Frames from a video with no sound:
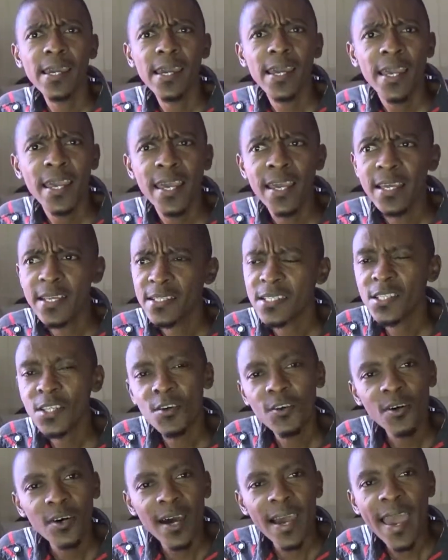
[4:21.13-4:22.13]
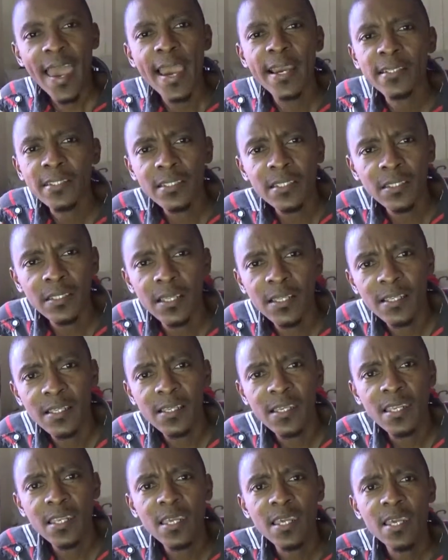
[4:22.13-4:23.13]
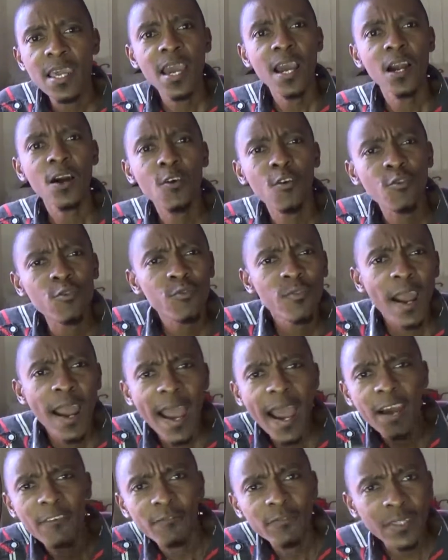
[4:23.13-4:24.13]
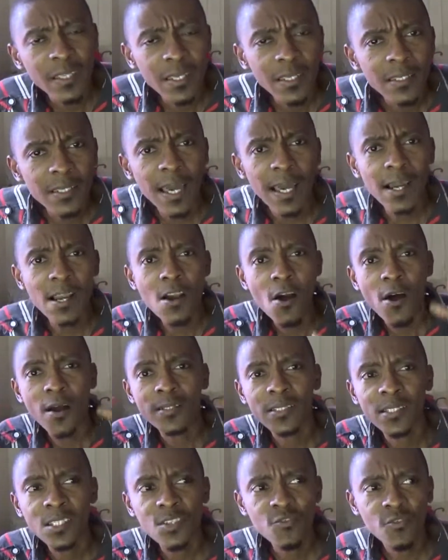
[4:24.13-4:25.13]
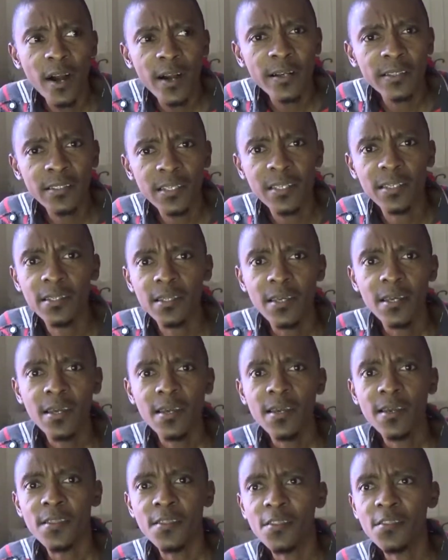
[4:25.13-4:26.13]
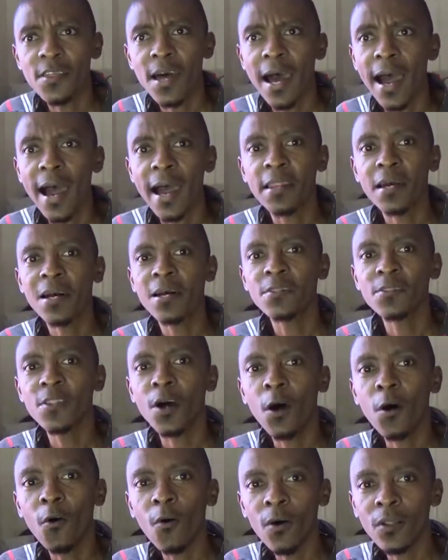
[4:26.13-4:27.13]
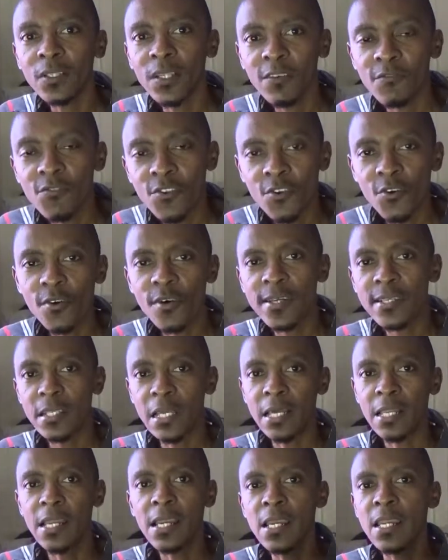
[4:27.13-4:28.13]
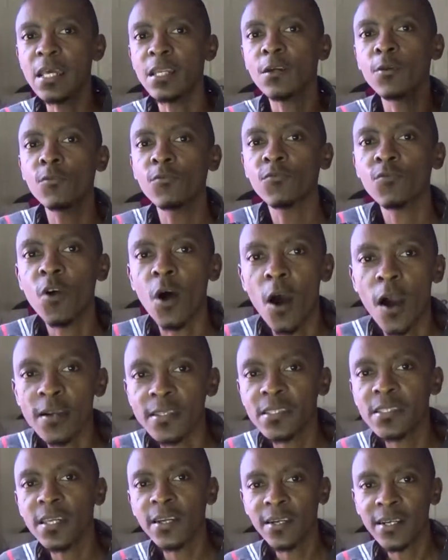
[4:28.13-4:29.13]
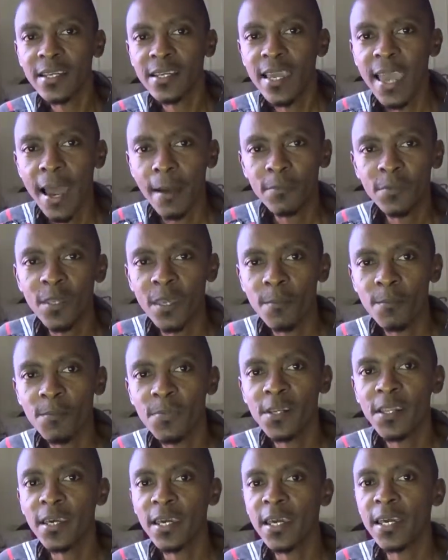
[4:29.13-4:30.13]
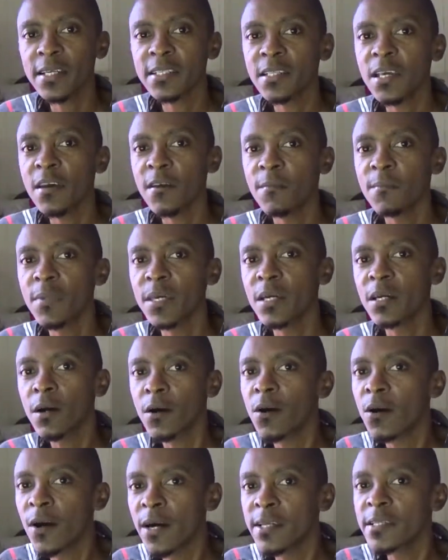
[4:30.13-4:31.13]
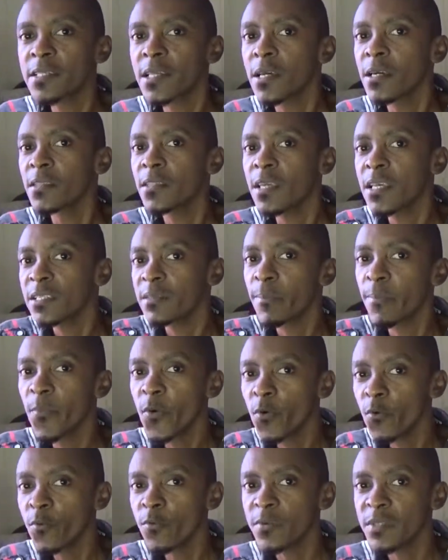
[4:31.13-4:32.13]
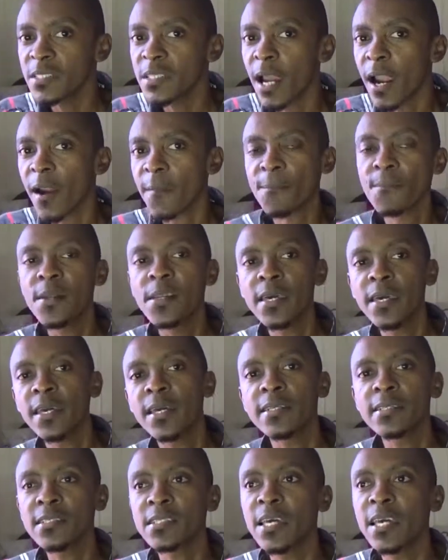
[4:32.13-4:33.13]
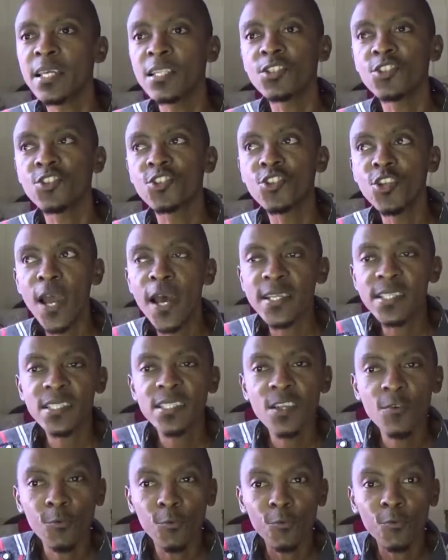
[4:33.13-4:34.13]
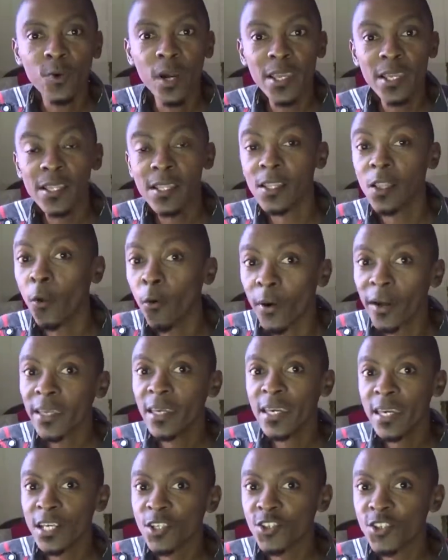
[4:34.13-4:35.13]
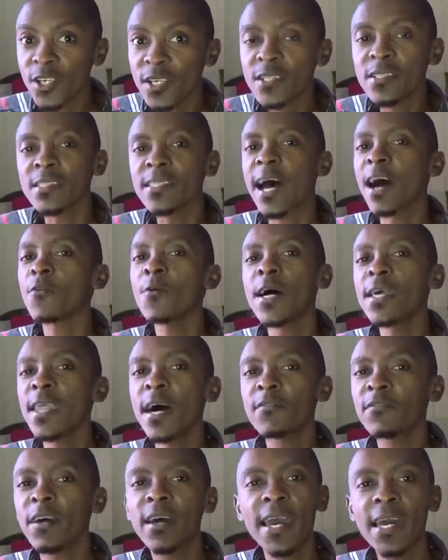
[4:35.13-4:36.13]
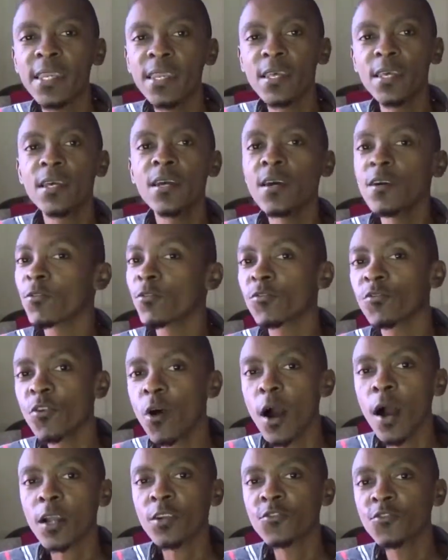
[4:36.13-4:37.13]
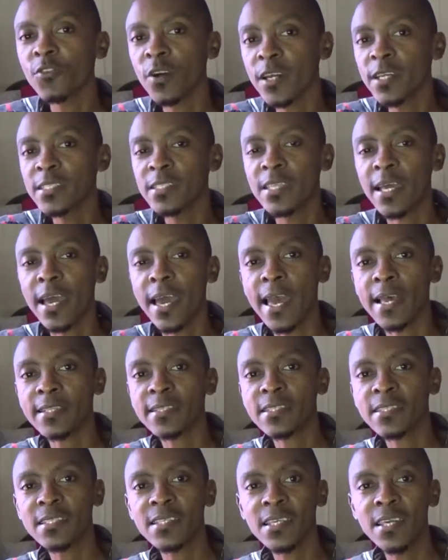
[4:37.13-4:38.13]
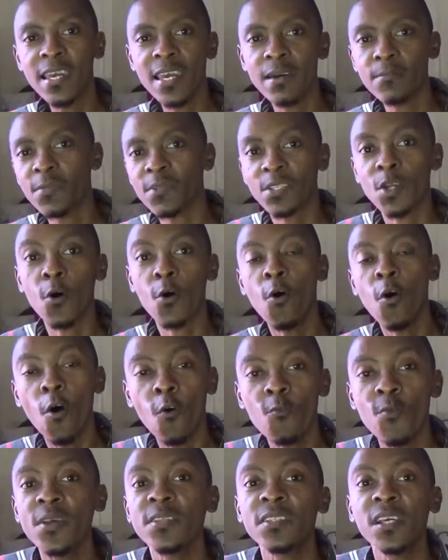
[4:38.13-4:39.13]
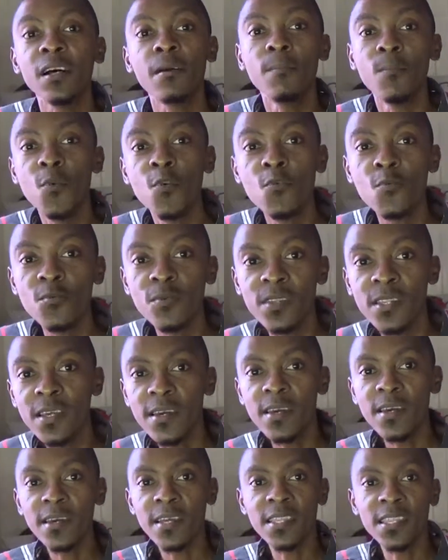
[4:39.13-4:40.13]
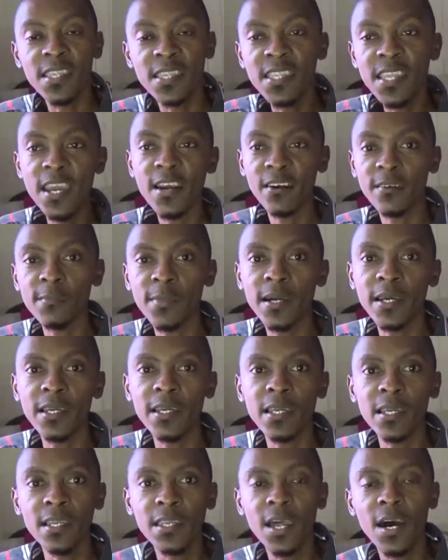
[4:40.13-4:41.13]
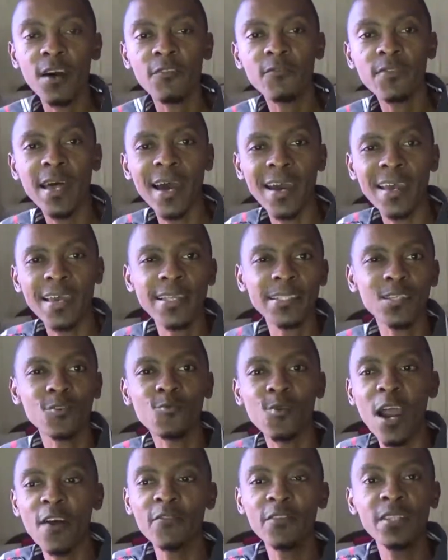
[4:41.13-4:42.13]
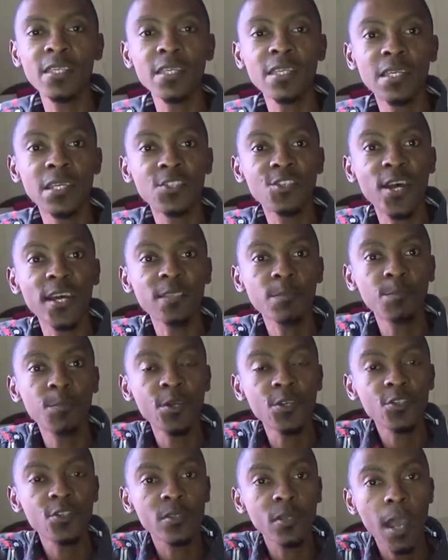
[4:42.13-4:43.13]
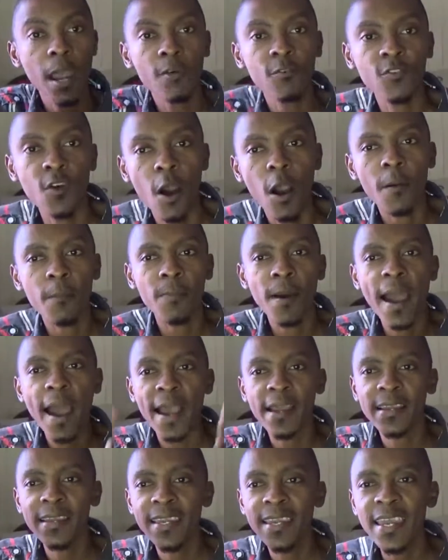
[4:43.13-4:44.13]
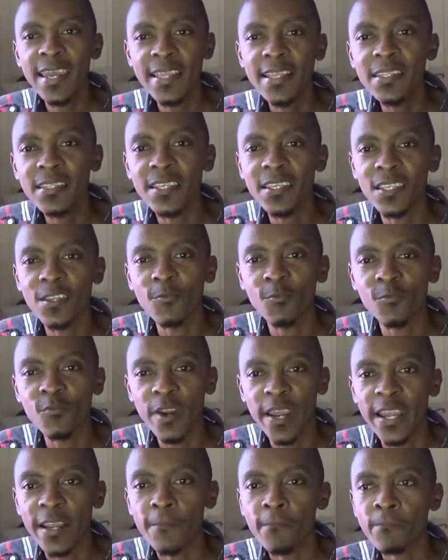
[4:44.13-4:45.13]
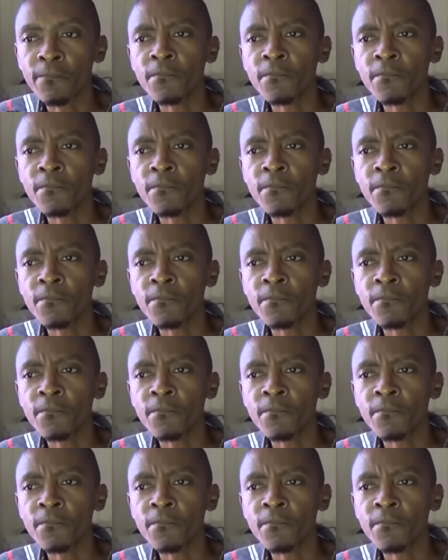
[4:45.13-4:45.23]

It is so excellently crafted and constructed that all of those little rocks, they are kept in place because these moons are placed in just the right locations, that whenever any rock tries to escape, there's always a moon nearby enough that its gravity can just push that rock back into the ring.